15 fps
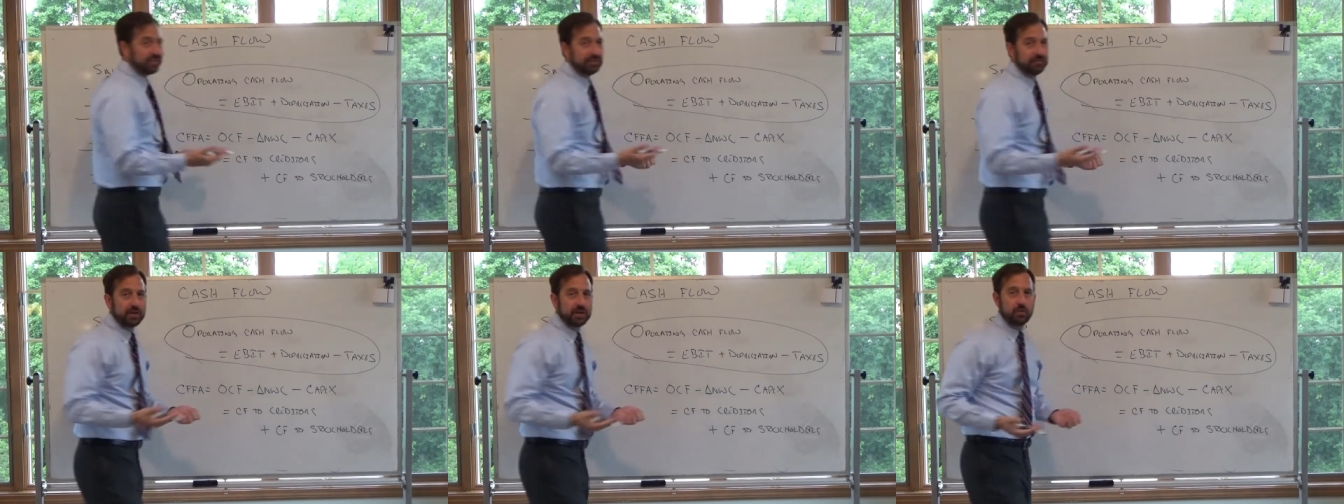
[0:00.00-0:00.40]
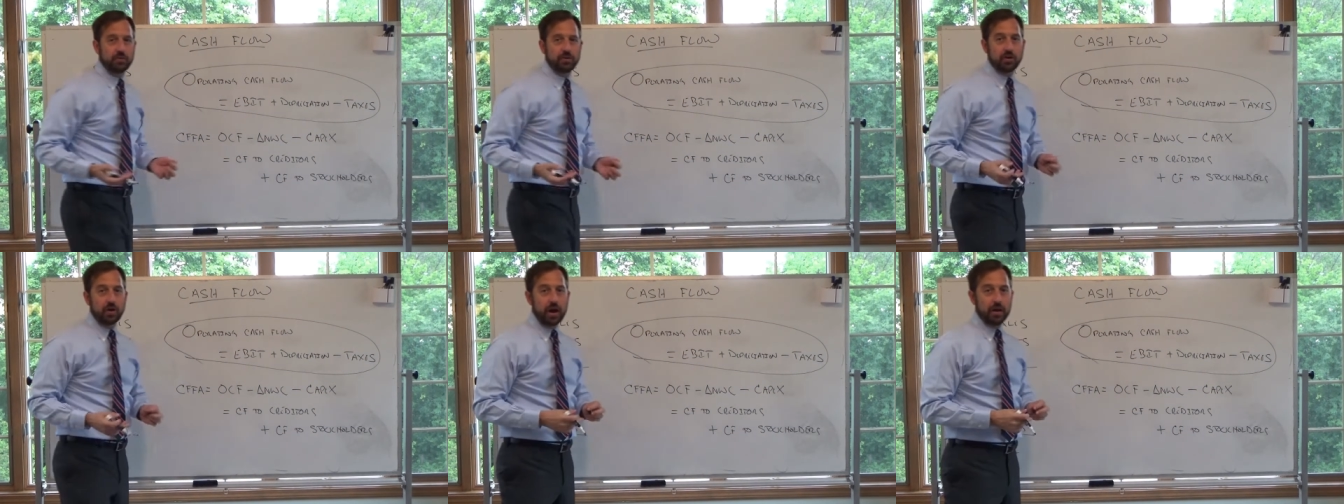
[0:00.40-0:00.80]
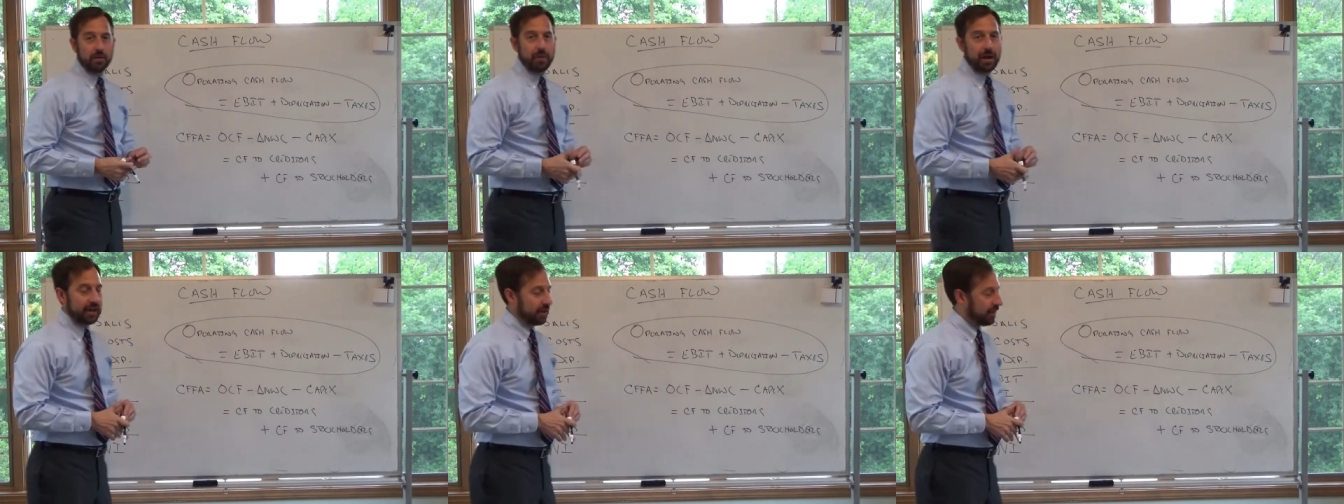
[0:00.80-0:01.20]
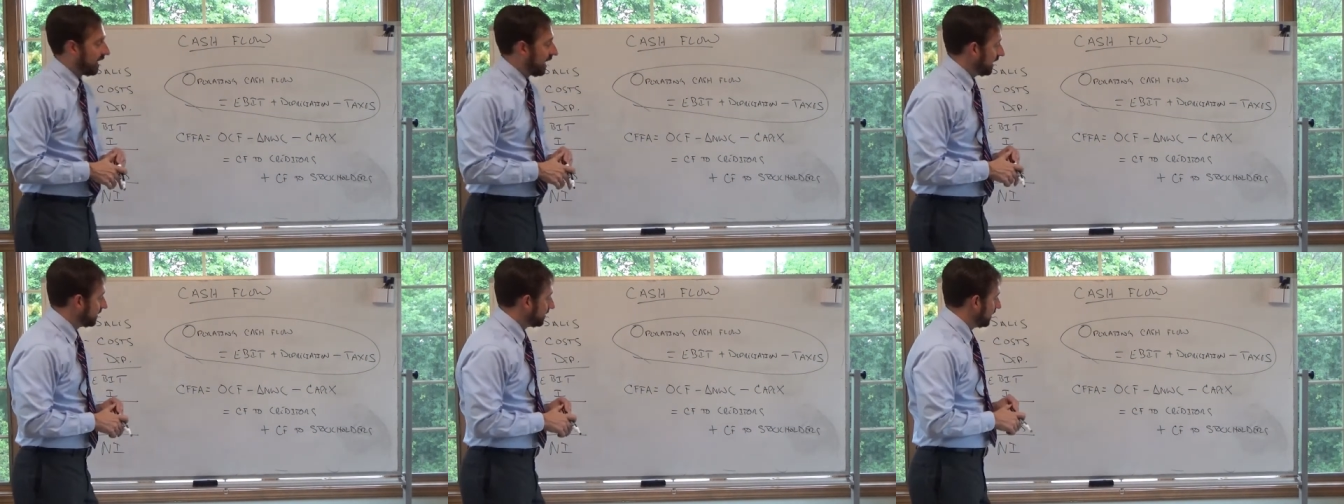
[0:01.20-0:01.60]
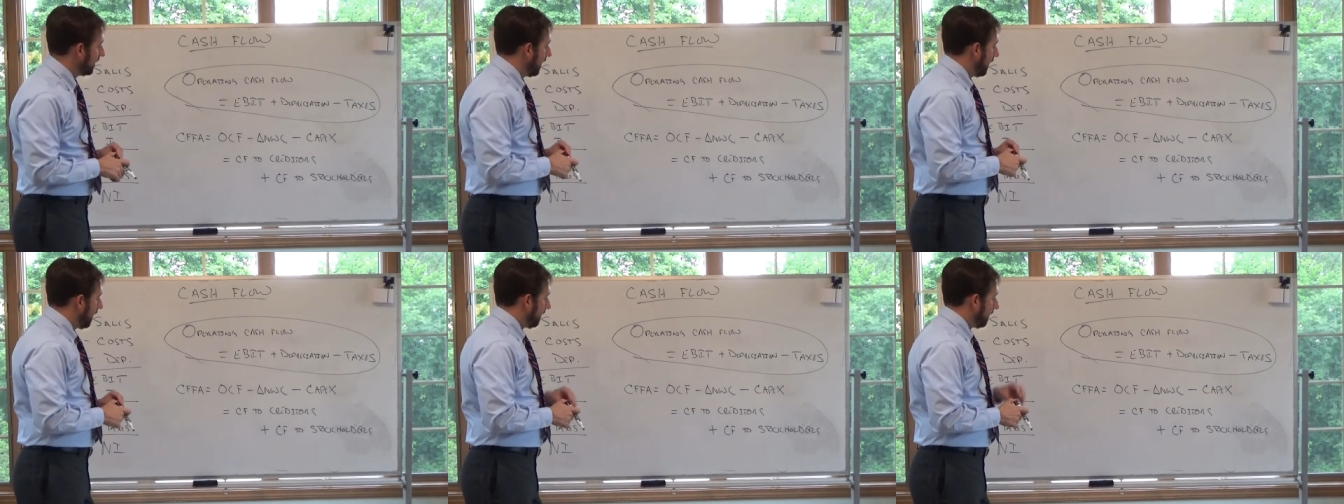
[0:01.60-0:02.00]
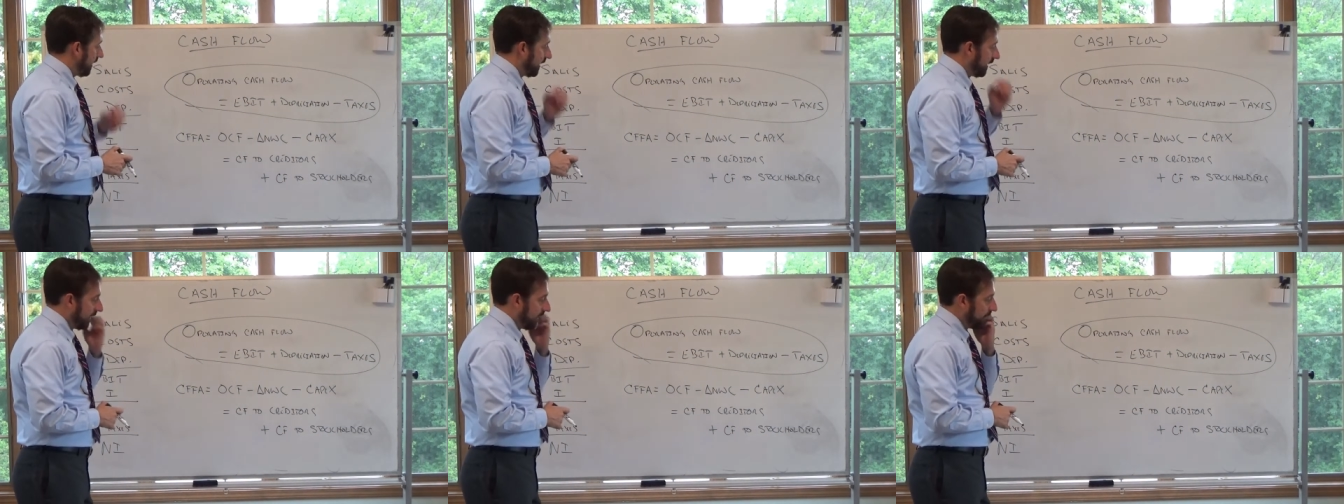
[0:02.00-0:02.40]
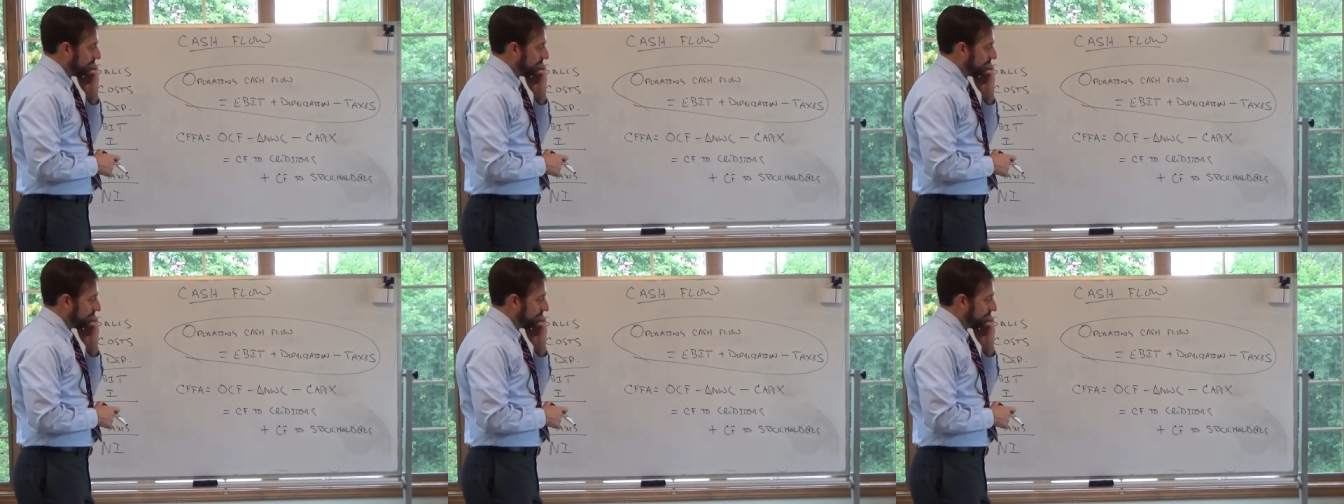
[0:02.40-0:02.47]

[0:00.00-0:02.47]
this video and you're not in my class, then